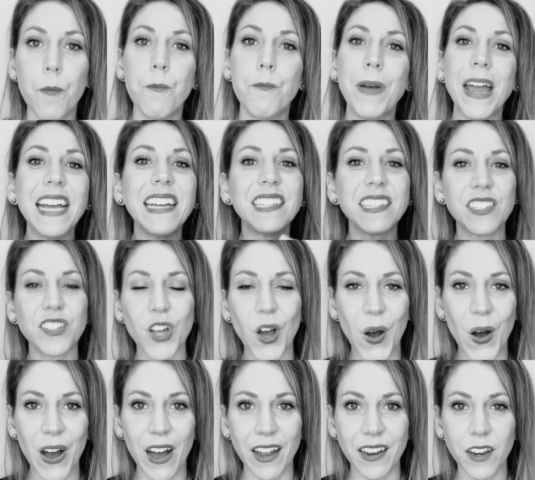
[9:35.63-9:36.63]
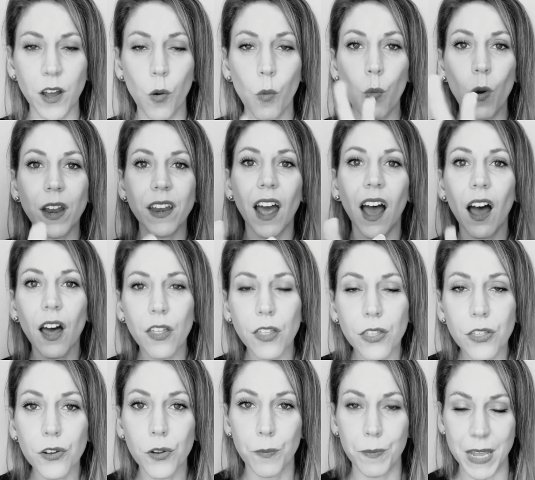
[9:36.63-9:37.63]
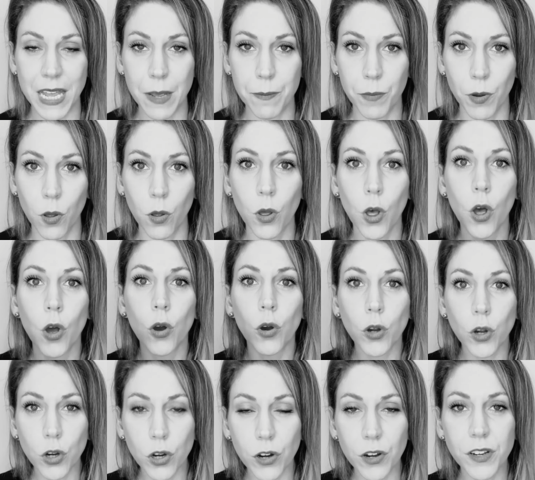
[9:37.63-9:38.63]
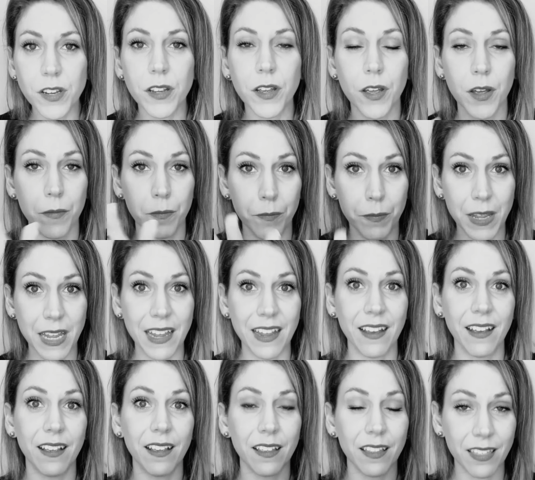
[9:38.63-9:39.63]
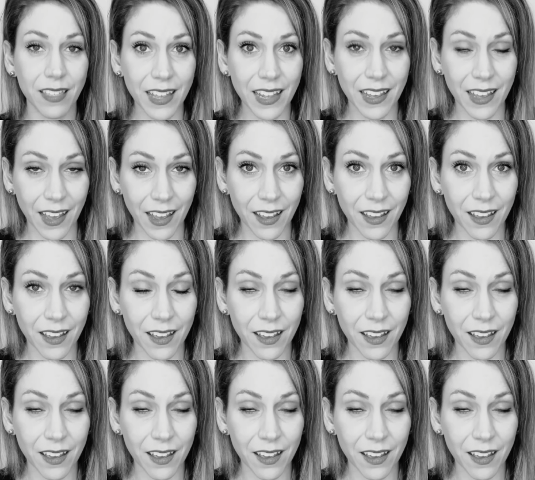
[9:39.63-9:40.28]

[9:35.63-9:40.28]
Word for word: based on what other people could be thinking.